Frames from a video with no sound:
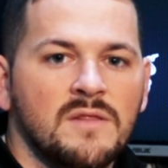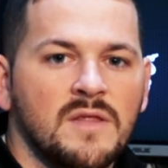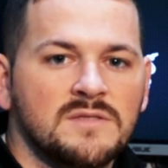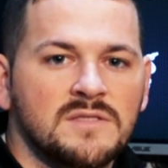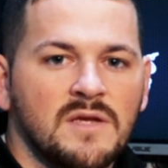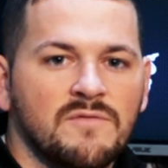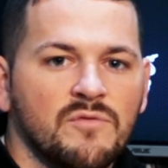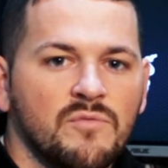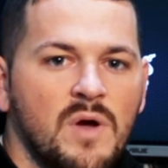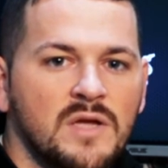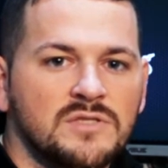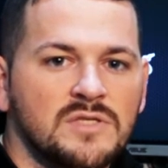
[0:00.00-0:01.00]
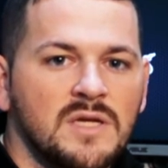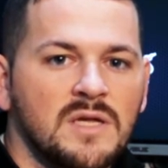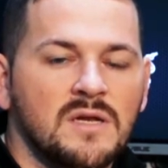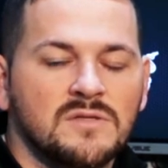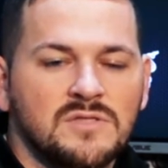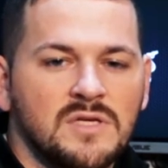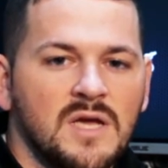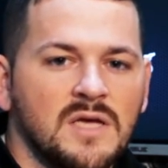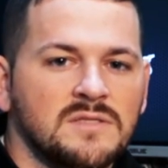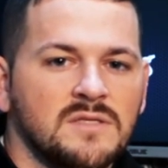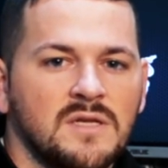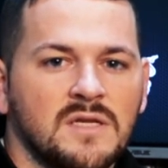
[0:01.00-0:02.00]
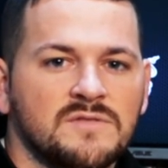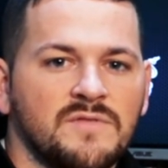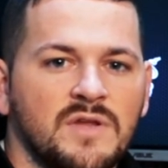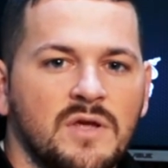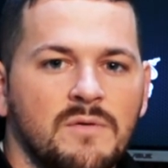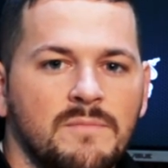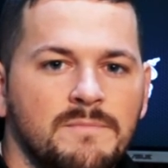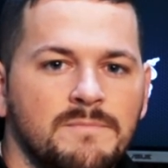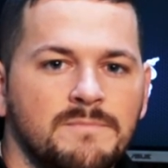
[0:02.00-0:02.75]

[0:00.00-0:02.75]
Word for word: thanks again for watching, and I'll see you guys in the next video.